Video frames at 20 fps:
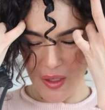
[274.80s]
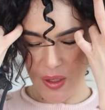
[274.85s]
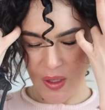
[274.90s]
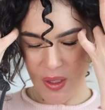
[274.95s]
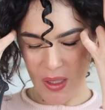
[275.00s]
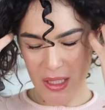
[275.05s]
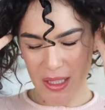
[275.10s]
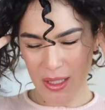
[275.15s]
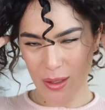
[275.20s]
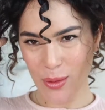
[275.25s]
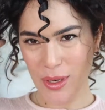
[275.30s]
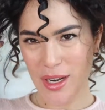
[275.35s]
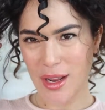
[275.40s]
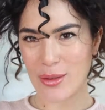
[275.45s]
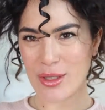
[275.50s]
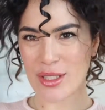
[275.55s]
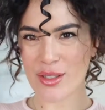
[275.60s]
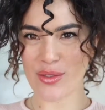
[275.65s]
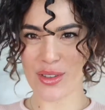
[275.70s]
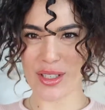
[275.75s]
Also, when I
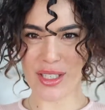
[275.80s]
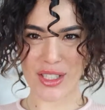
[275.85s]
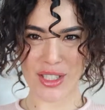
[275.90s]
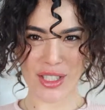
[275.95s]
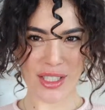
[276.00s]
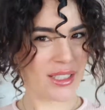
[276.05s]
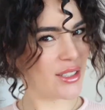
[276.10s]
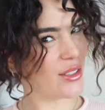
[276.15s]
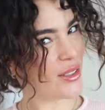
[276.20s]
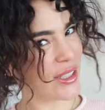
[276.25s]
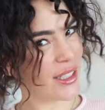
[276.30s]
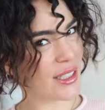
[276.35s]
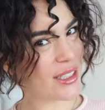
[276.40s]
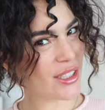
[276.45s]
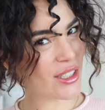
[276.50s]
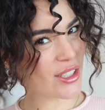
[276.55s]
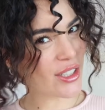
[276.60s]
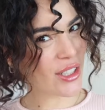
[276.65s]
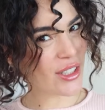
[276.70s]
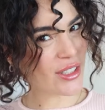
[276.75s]
was finishing doing
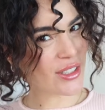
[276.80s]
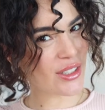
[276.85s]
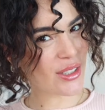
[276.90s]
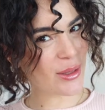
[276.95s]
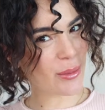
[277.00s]
the curls on